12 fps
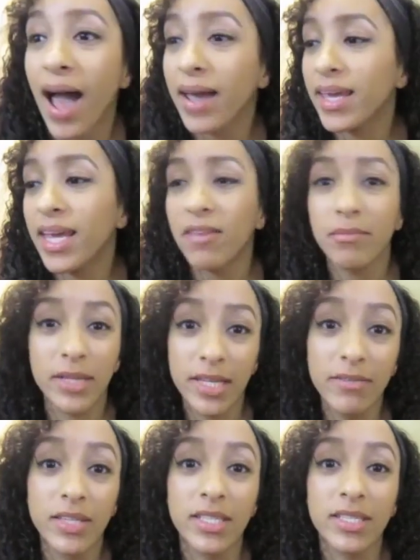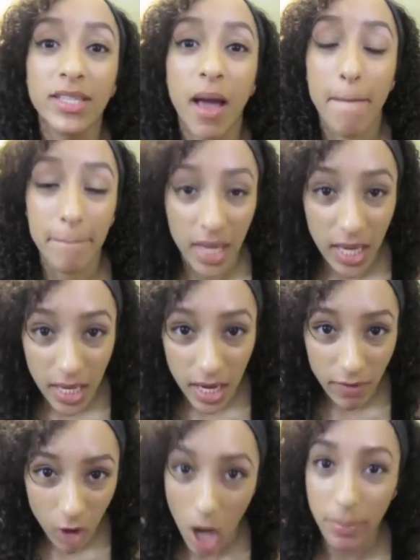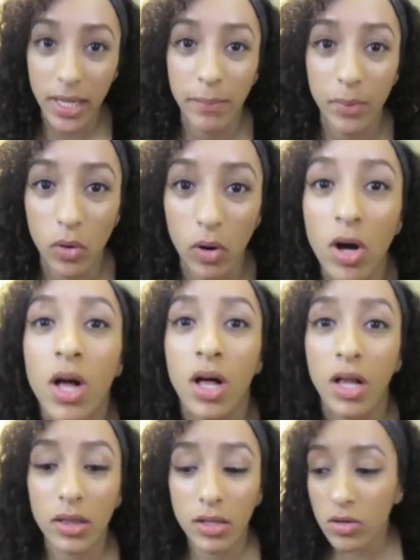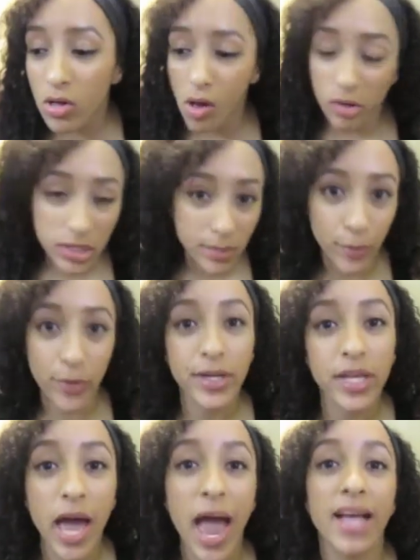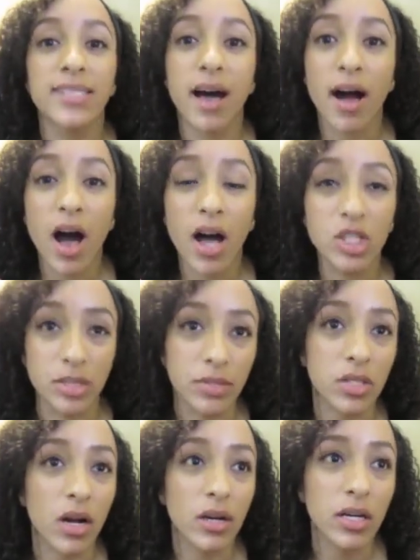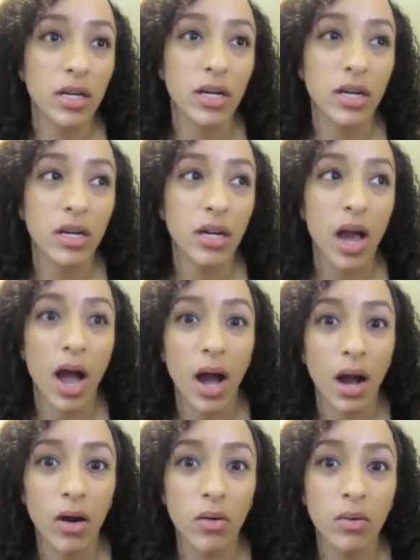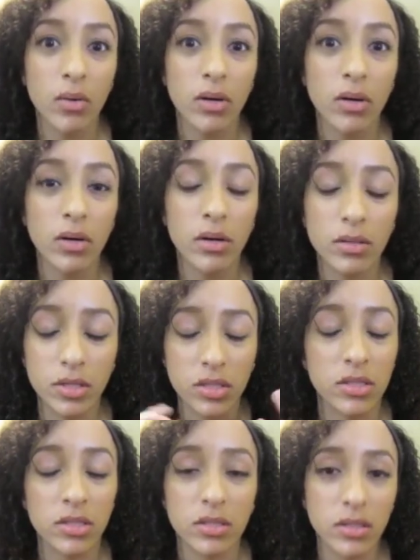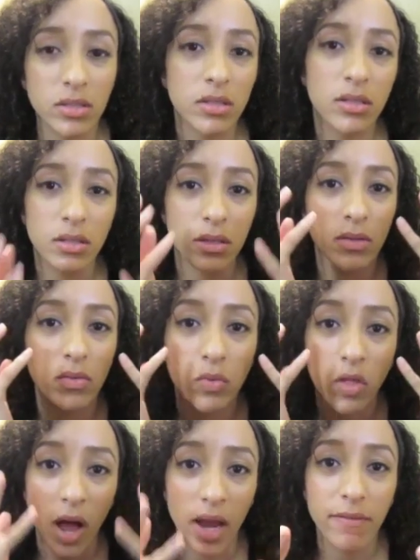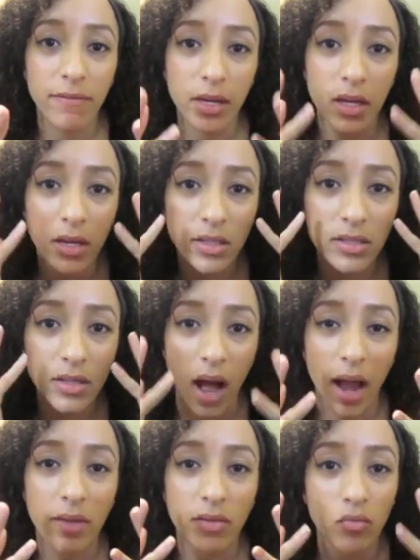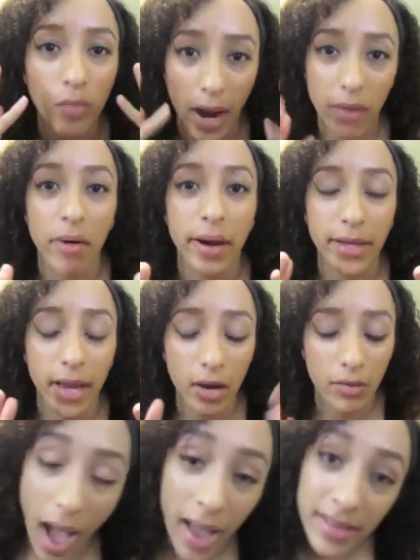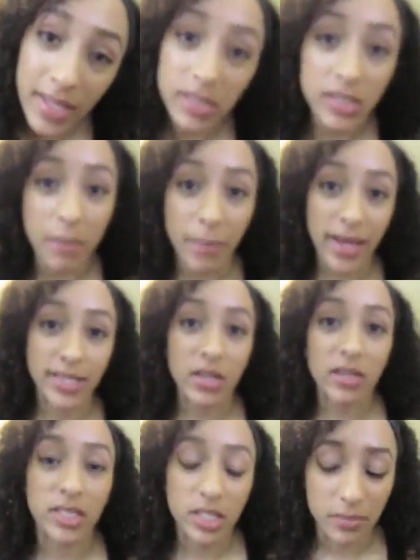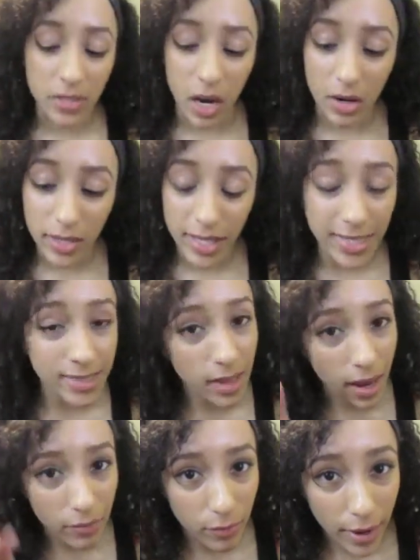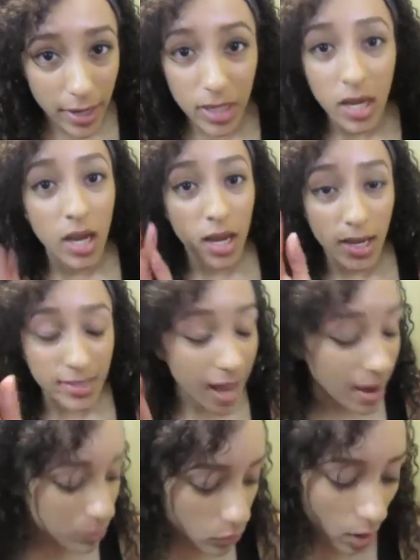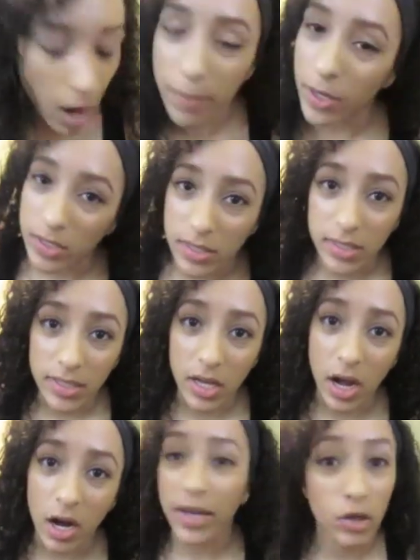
I can't believe this. Me, of all people, little old Sabrina has a gym stalker. How just life is not right right now. I need somebody tell this gym stalker to get his life right because I'm the wrong person to stalk.